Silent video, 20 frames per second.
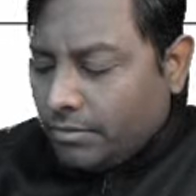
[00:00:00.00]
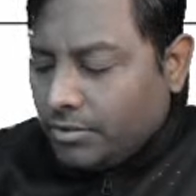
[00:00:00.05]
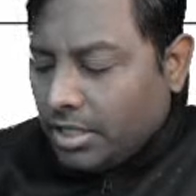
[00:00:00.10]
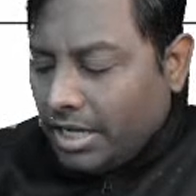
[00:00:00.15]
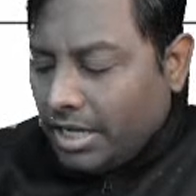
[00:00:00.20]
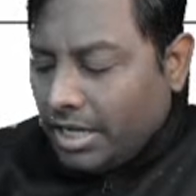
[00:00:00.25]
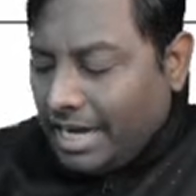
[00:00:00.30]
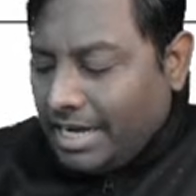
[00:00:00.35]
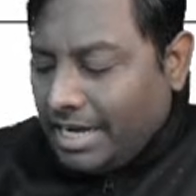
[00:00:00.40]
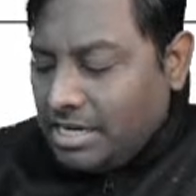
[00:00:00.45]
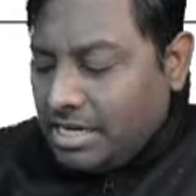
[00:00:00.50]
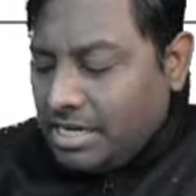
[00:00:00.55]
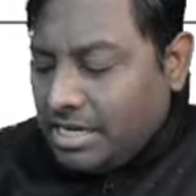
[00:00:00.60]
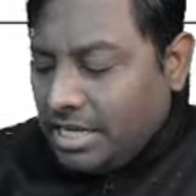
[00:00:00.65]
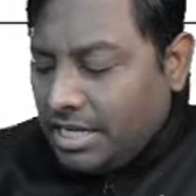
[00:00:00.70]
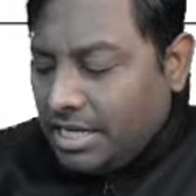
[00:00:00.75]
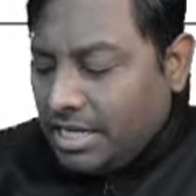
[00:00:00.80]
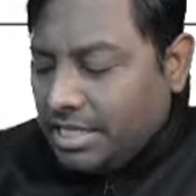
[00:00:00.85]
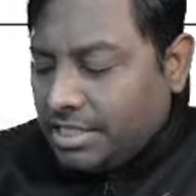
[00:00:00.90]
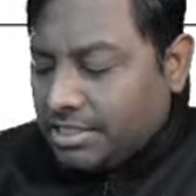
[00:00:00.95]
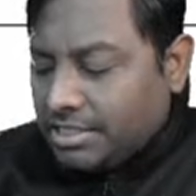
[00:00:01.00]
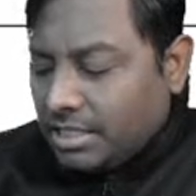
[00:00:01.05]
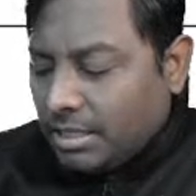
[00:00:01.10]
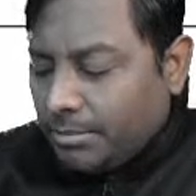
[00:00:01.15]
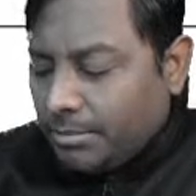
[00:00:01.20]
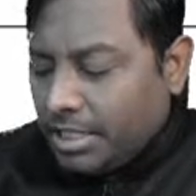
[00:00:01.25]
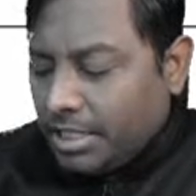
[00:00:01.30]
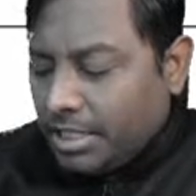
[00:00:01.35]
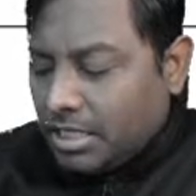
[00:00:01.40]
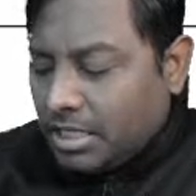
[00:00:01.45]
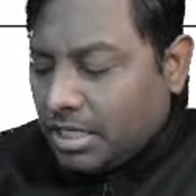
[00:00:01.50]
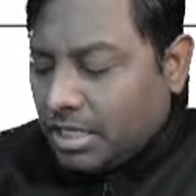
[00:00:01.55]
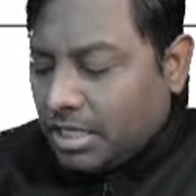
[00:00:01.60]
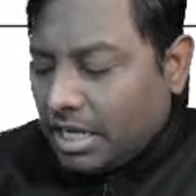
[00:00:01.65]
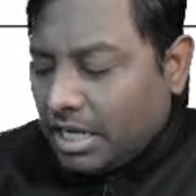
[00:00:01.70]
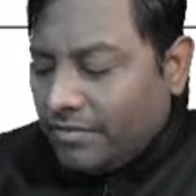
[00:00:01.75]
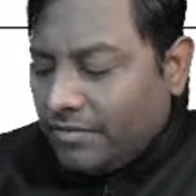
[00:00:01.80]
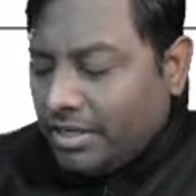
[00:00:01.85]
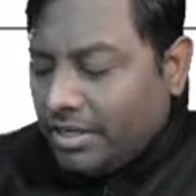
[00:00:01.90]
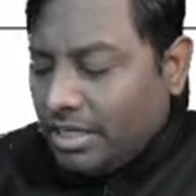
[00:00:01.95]
the antihistaminic drug
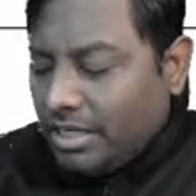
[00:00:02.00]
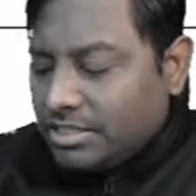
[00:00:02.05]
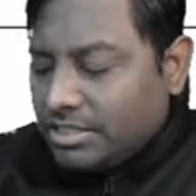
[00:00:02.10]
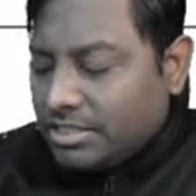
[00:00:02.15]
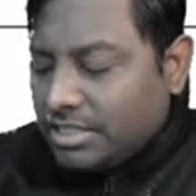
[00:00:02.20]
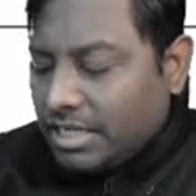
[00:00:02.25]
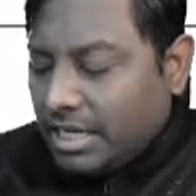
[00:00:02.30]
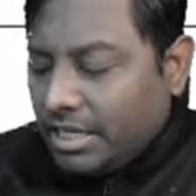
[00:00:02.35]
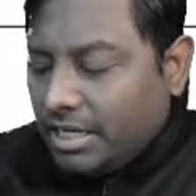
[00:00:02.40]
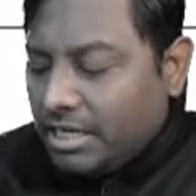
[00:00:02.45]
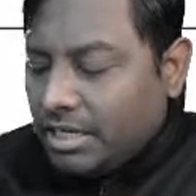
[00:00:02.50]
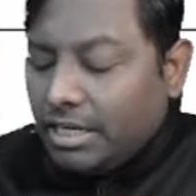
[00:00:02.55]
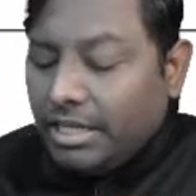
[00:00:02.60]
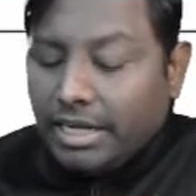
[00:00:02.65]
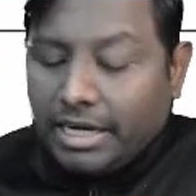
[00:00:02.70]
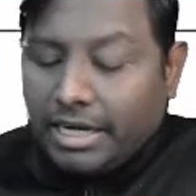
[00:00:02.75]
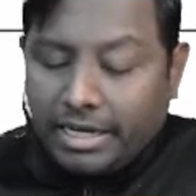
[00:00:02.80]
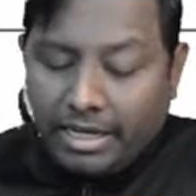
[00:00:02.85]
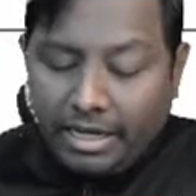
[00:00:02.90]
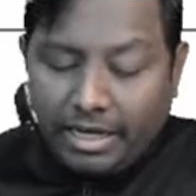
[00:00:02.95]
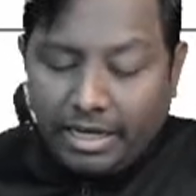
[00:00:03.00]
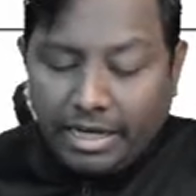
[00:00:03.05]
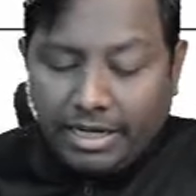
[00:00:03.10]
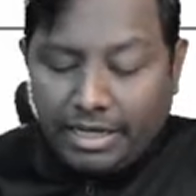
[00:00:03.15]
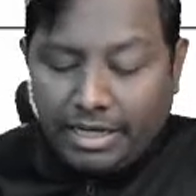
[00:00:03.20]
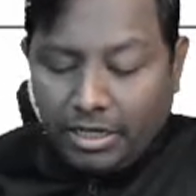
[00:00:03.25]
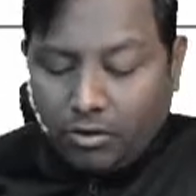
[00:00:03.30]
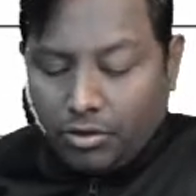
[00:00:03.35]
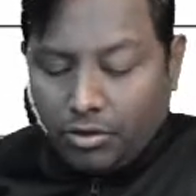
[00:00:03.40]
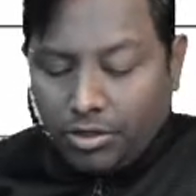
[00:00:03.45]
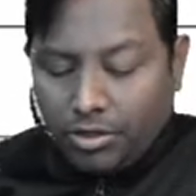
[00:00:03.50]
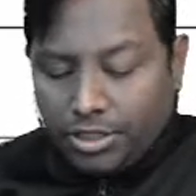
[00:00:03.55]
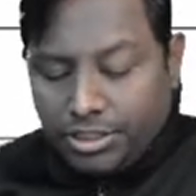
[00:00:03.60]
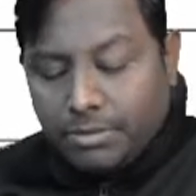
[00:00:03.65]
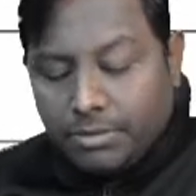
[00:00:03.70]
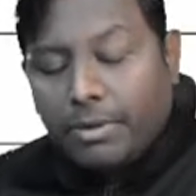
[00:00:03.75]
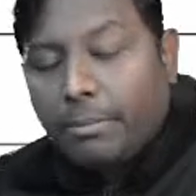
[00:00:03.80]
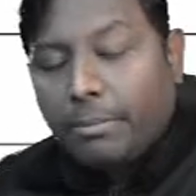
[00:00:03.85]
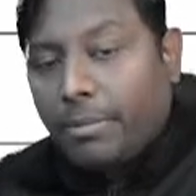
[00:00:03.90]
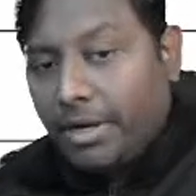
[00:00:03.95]
having centrally acting
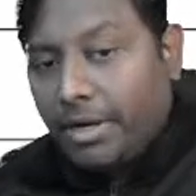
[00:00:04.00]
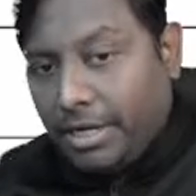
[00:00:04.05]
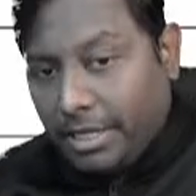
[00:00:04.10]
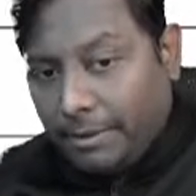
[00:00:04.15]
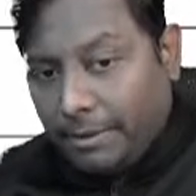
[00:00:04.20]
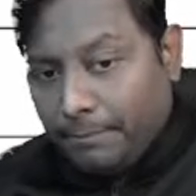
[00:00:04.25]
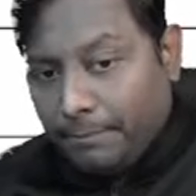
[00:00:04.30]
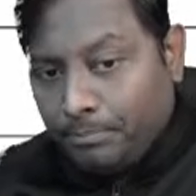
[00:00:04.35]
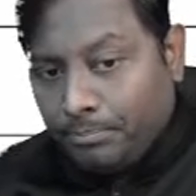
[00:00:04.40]
anticholinergic property.